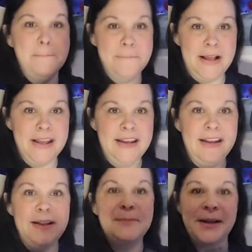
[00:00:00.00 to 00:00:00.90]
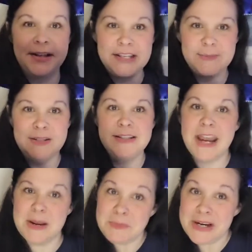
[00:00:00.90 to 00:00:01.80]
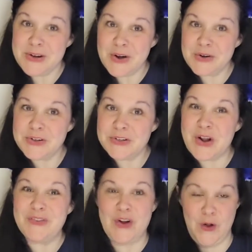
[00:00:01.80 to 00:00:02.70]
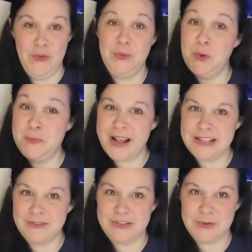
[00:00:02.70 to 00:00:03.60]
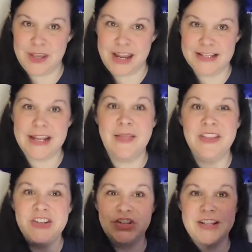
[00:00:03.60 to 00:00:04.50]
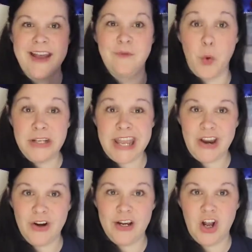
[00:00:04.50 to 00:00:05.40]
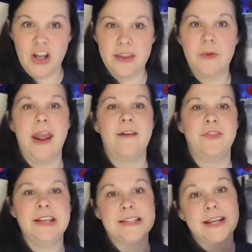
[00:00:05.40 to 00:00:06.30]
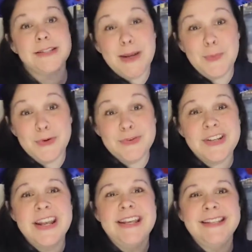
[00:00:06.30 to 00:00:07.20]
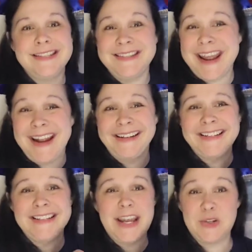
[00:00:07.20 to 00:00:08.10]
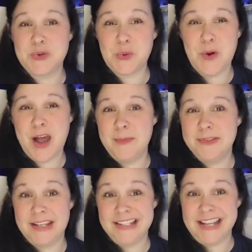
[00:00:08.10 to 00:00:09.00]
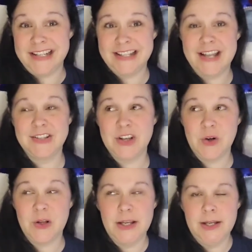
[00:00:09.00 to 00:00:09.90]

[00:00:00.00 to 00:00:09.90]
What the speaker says: my husband's and my daughter's stuff all in one massive suitcase, and then just have one carry-on that we have things like diapers, snacks, extra wipes, things like that. So